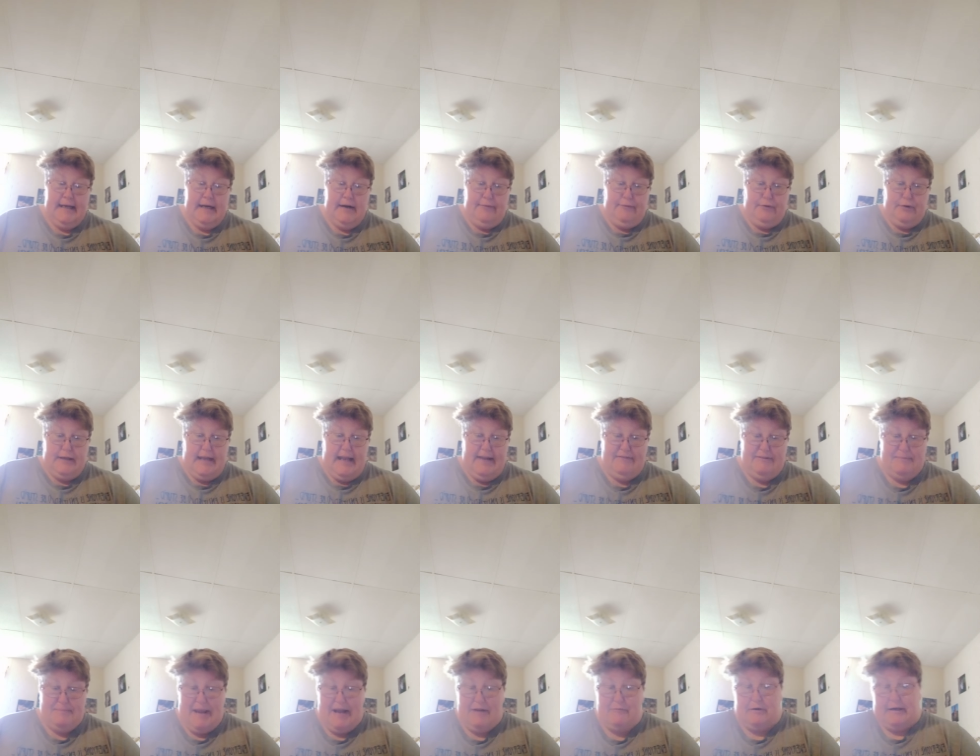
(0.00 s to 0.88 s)
never gave
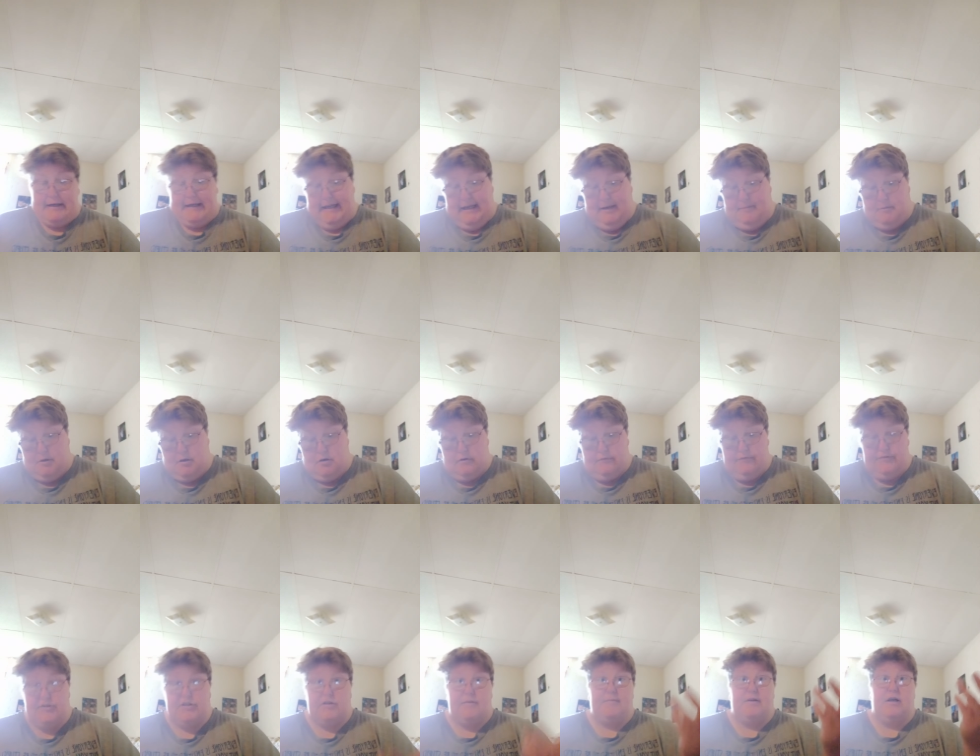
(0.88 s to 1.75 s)
it back when he moved.
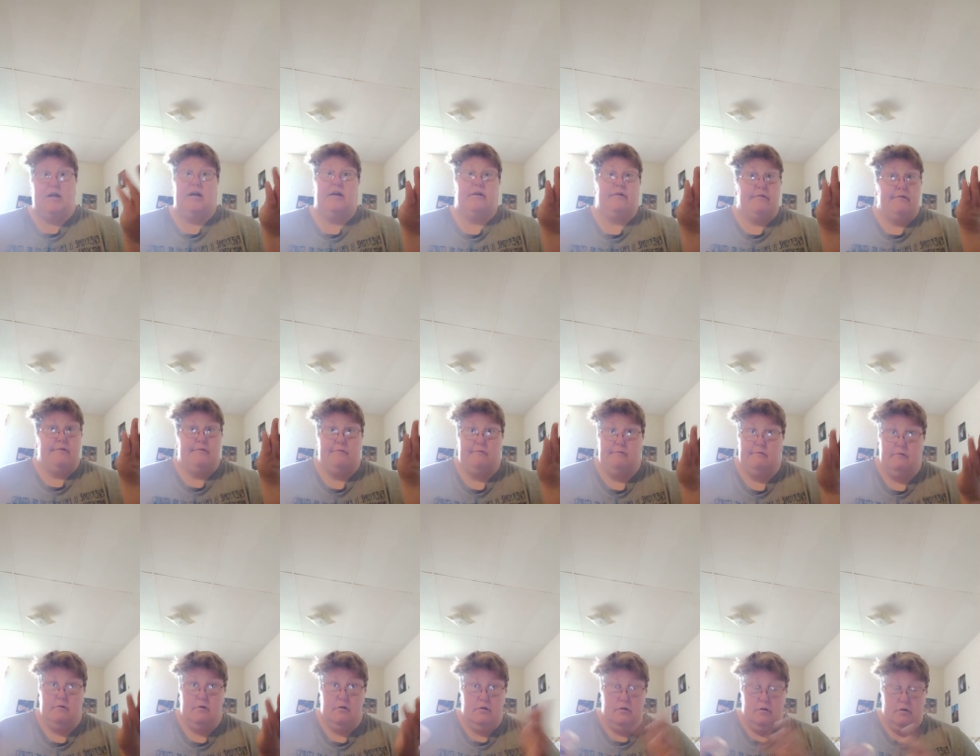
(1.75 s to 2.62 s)
So I'm like
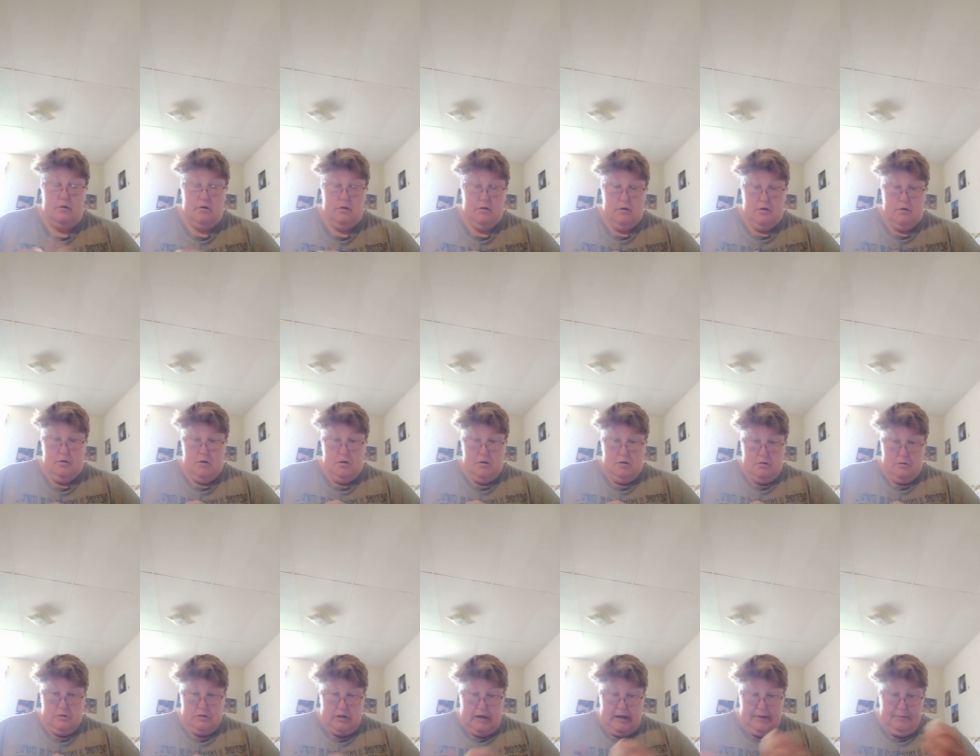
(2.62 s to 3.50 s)

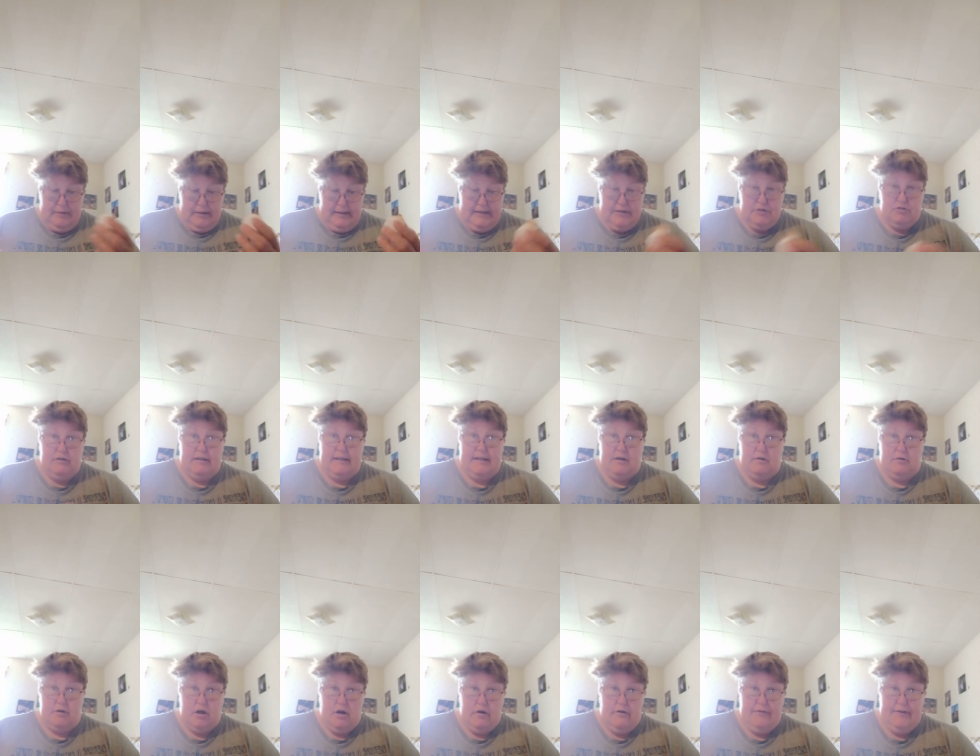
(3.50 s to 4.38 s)
so I really truly
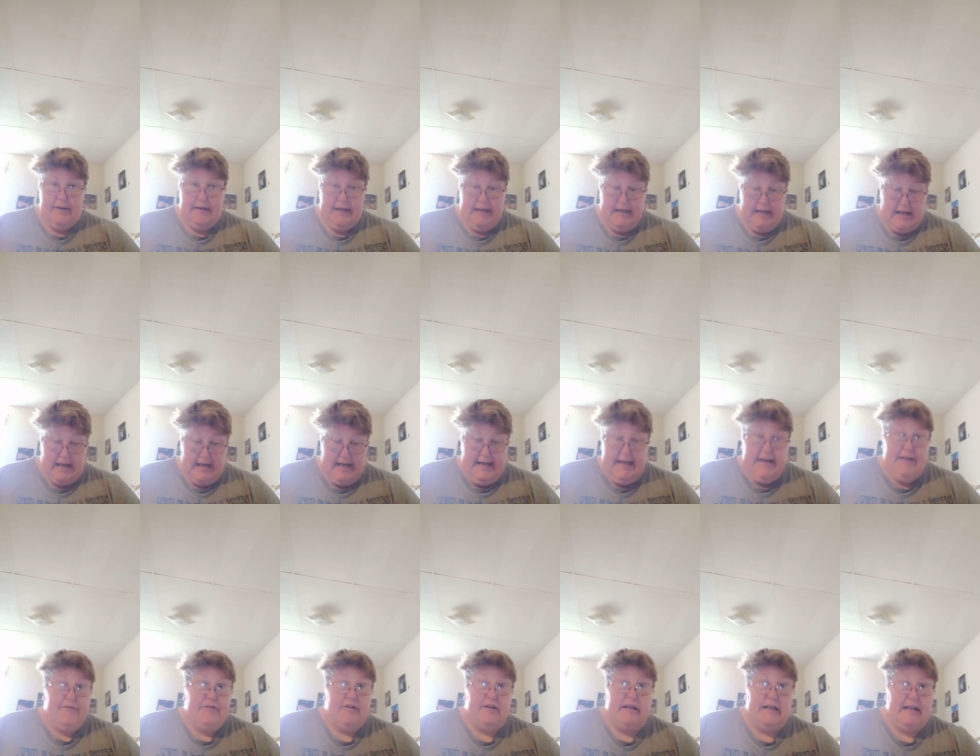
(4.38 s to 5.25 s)
don't know if he he
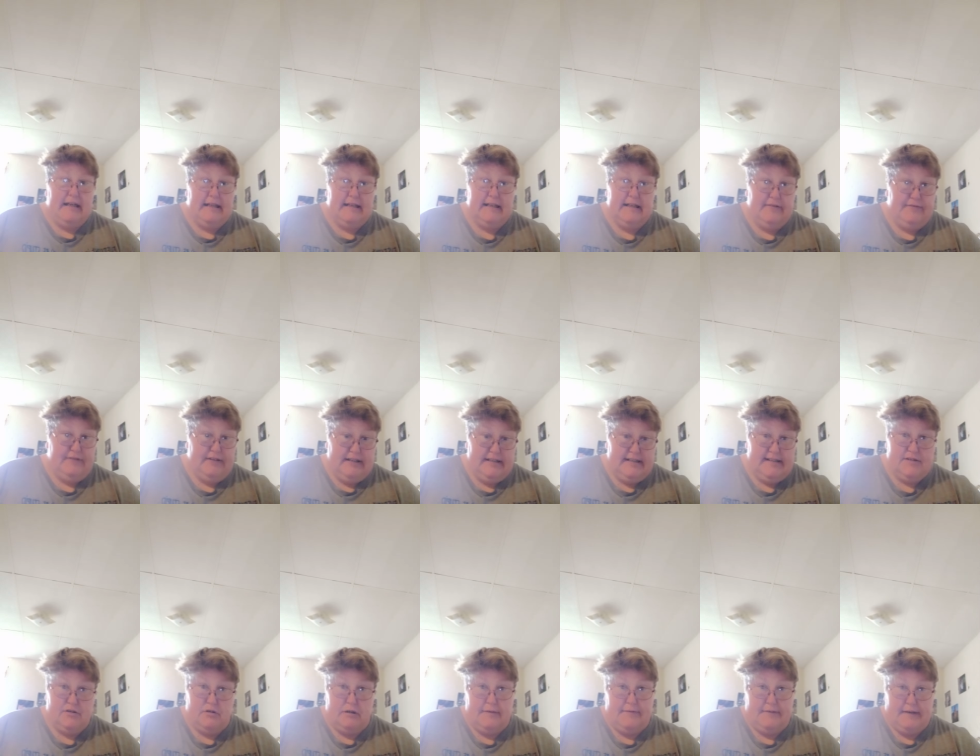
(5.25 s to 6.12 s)
even if he
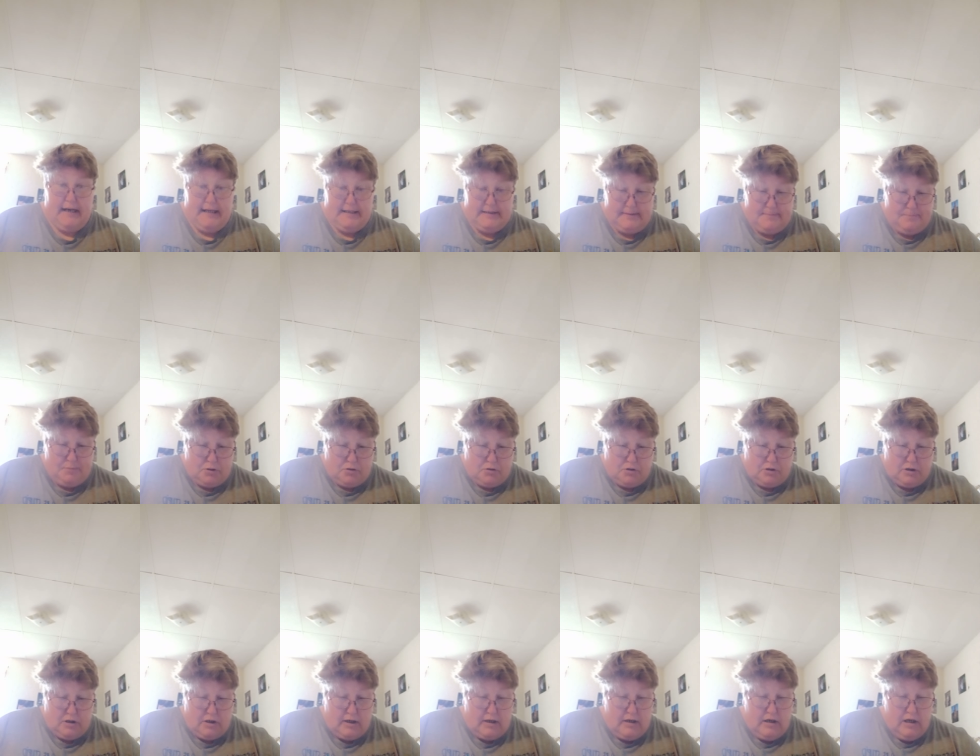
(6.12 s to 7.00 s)
still even has the book or
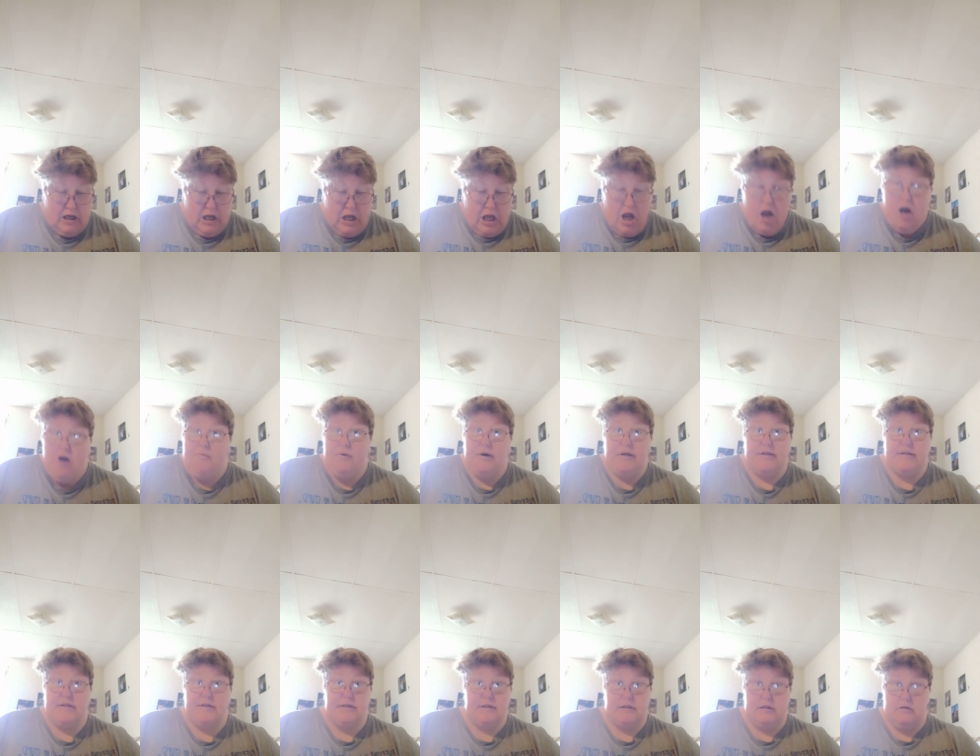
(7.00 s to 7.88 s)
not, which
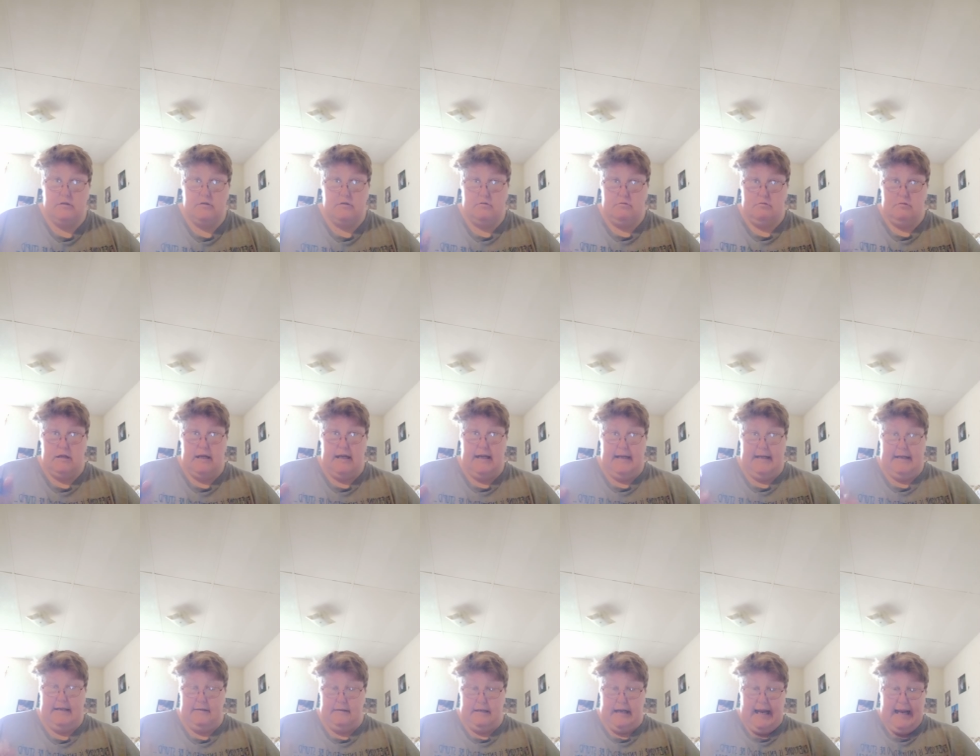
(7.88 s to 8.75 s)
is I
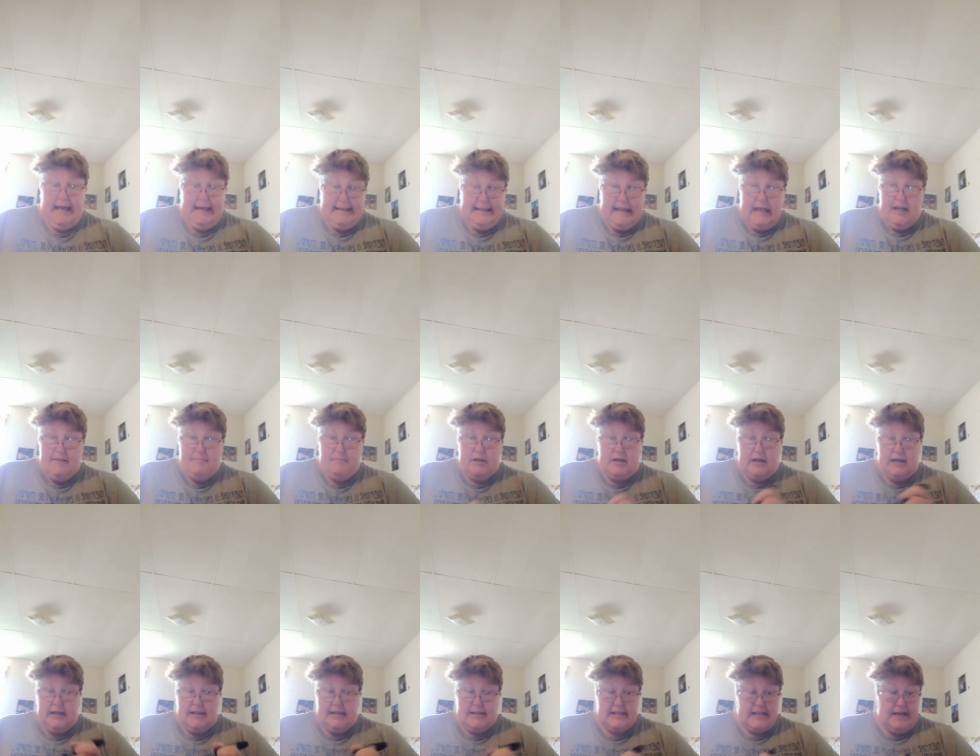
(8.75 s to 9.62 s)
hate I hate that, but
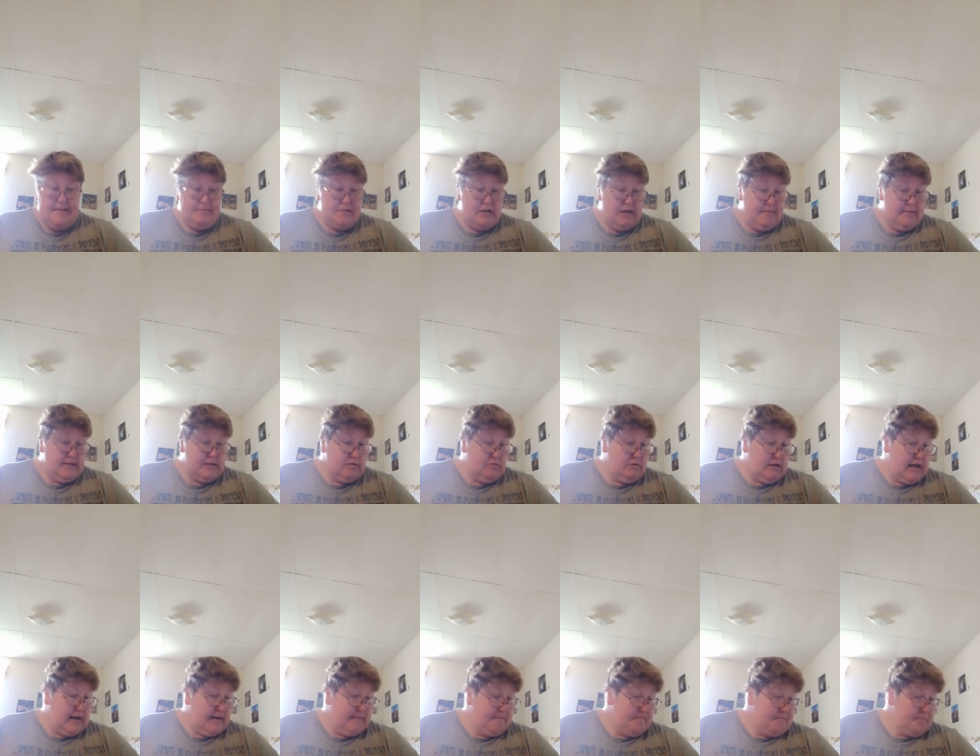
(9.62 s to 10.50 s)
at the same time it's
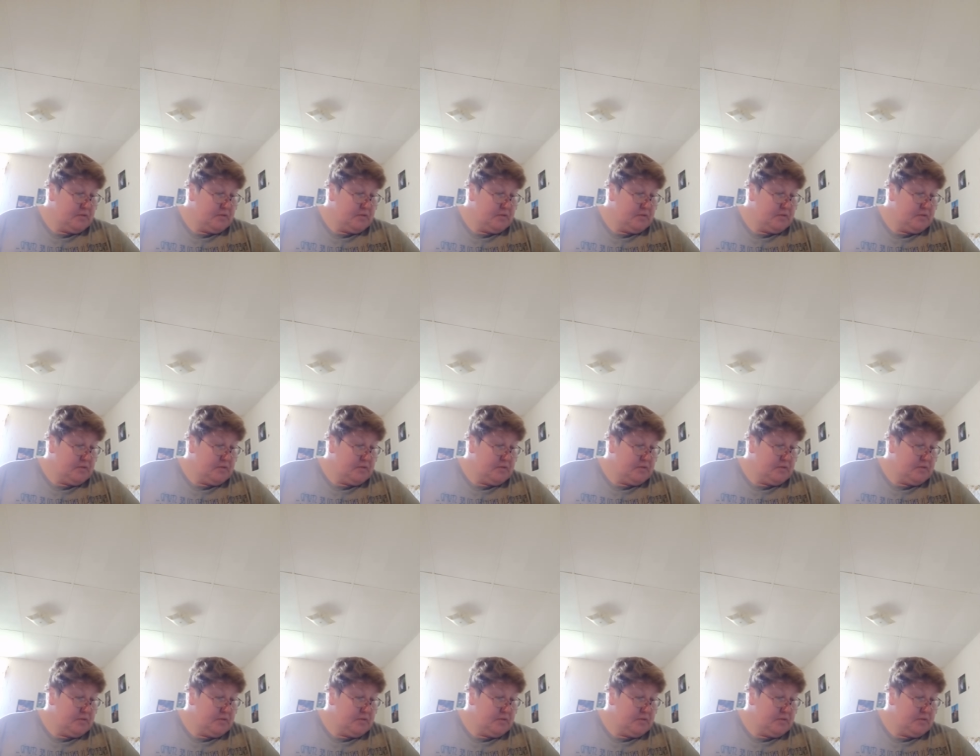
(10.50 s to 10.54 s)
okay.